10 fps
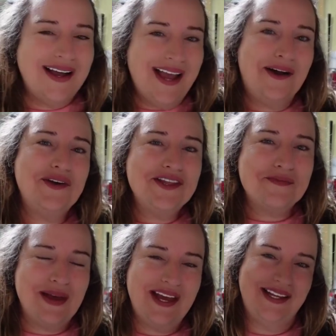I counted
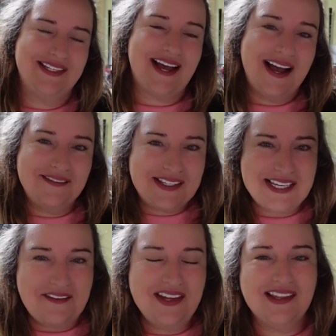the pens. I have
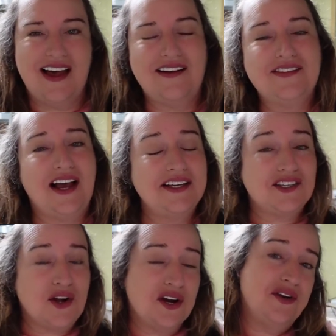seven left. I
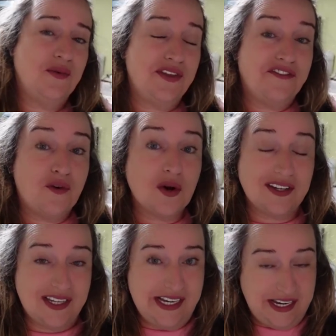started with
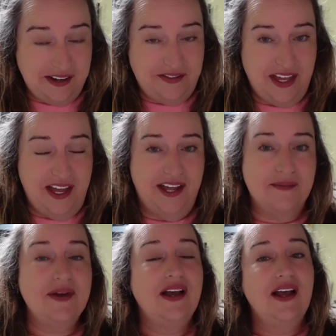14 of
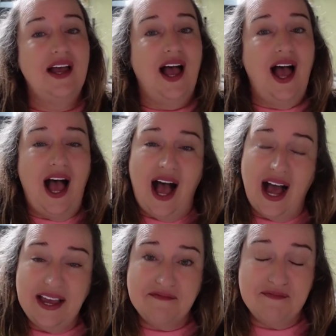them.
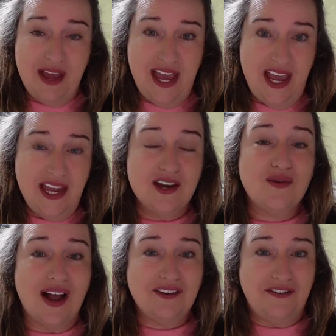I have made
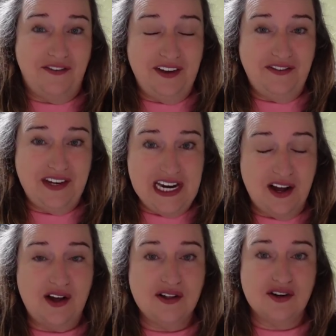around
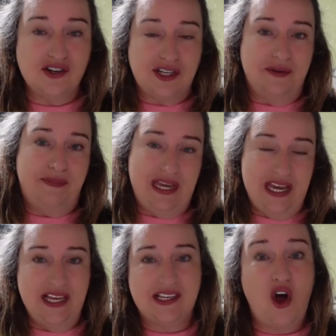$50 a
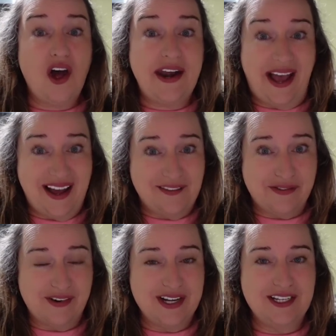piece on
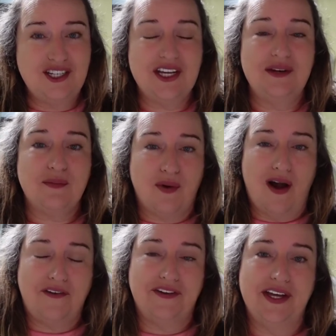average in
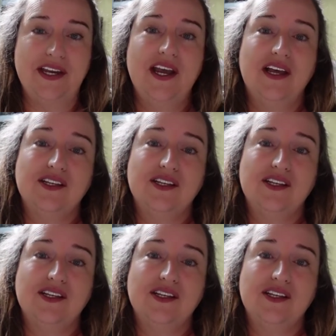profit.